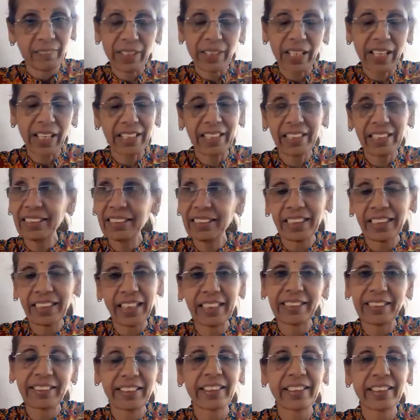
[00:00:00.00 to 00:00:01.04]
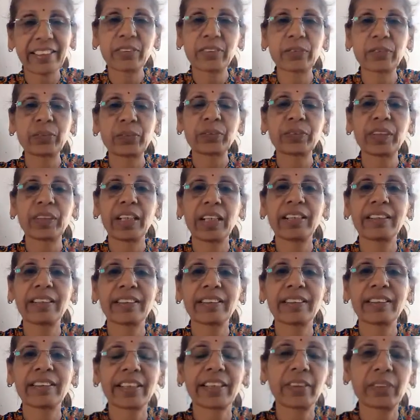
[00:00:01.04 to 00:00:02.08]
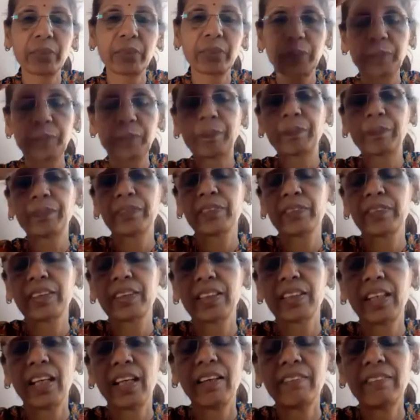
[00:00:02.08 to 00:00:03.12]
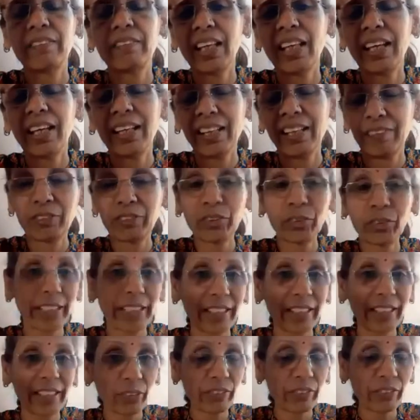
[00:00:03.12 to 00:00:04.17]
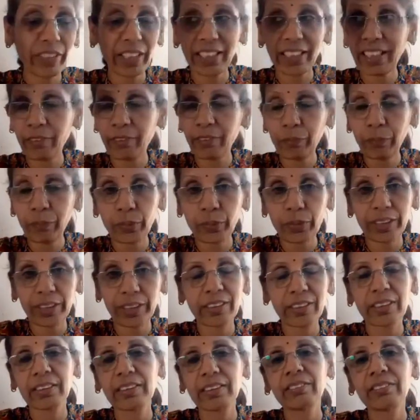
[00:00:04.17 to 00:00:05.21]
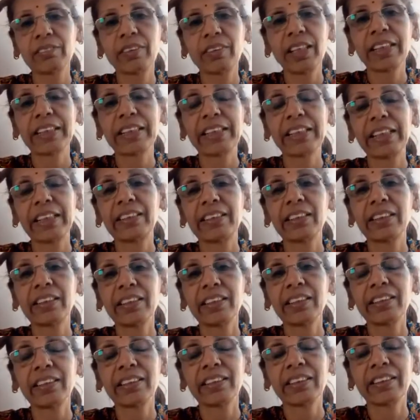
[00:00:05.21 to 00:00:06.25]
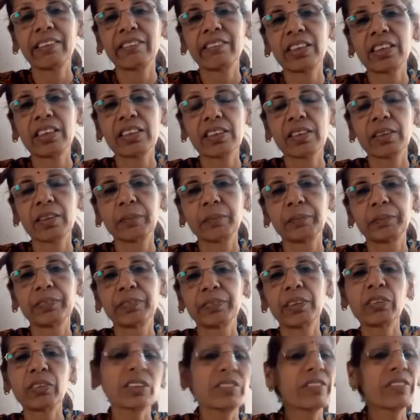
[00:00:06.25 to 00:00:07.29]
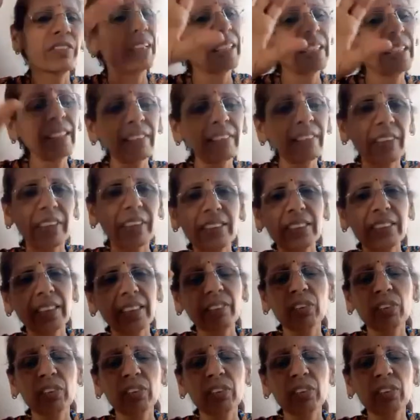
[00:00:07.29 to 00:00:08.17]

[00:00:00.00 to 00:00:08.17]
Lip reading: I'll try to. Yeah, I'll have to dig out where I put it and get it and give it. It was very interesting.